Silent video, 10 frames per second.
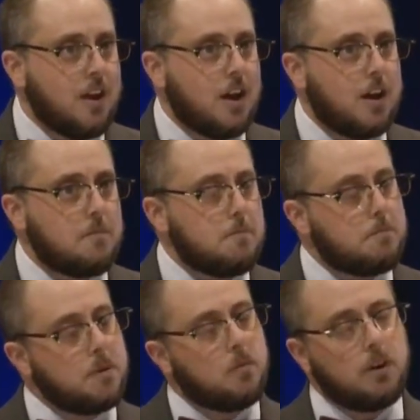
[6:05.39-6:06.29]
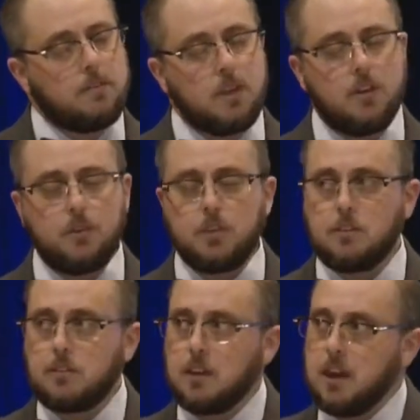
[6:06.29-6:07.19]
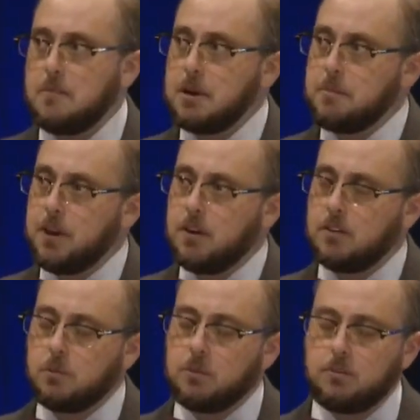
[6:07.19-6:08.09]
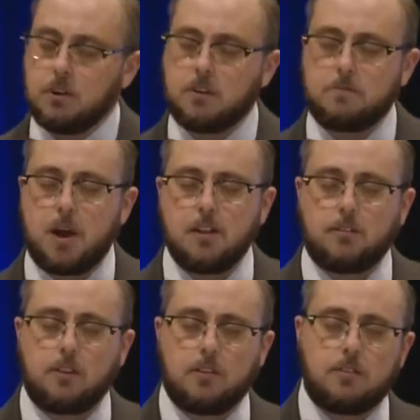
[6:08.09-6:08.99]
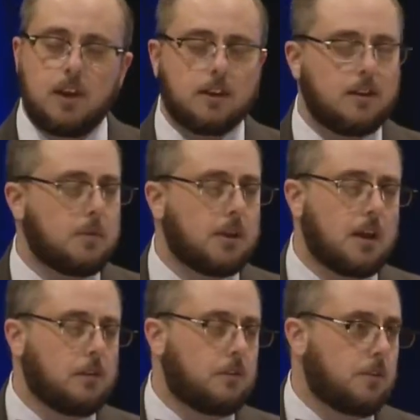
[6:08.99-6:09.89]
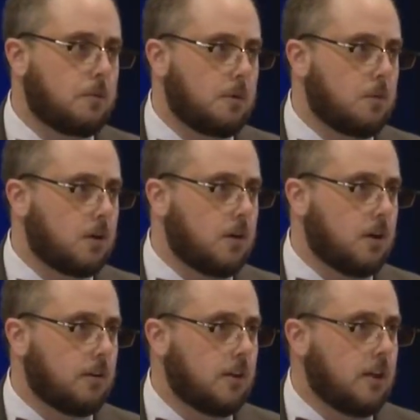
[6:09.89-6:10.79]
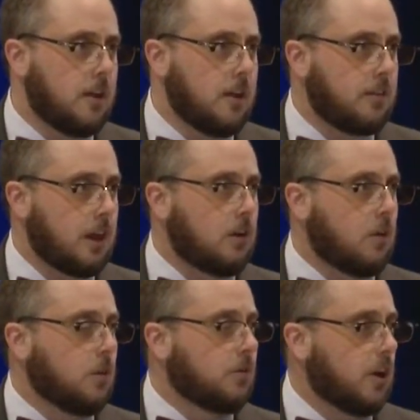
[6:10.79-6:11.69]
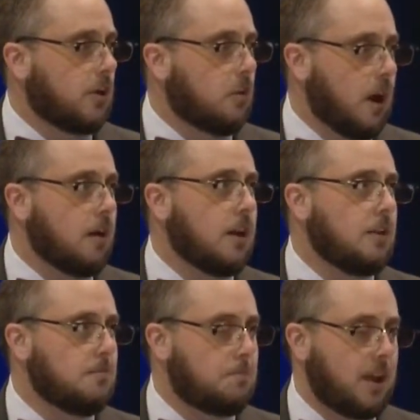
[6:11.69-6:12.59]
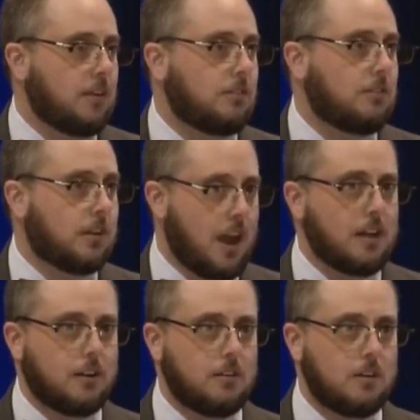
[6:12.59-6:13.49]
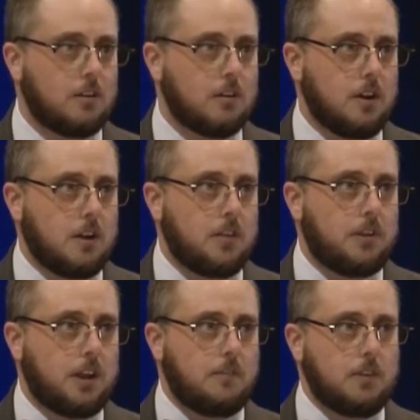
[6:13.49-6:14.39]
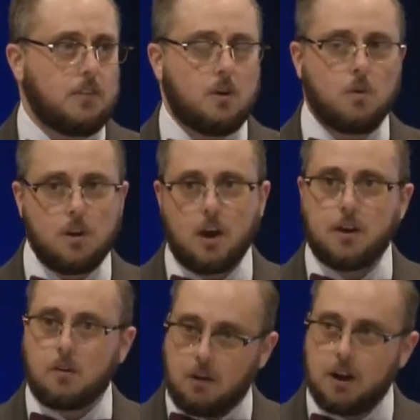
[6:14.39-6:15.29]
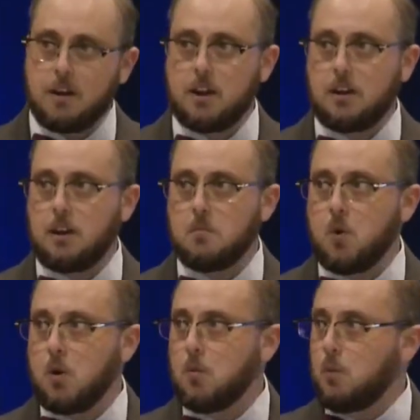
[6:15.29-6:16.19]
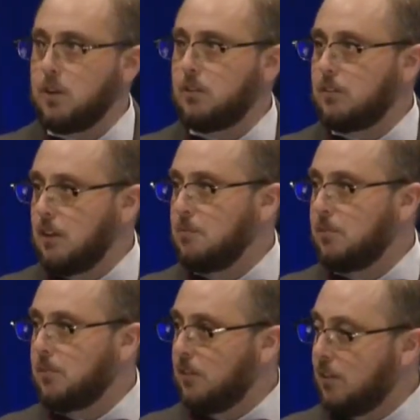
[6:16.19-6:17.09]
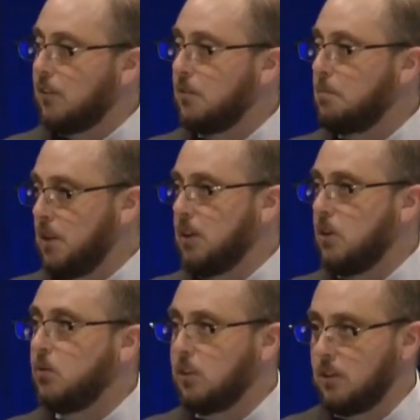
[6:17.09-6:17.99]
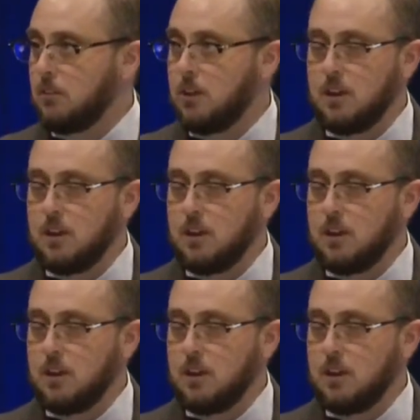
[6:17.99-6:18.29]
But one of the other things that came up here as a restrictive policy is the academic calendar that we work on. That old agrarian-based calendar that even though we're not agrarian anymore, we seem to still be using.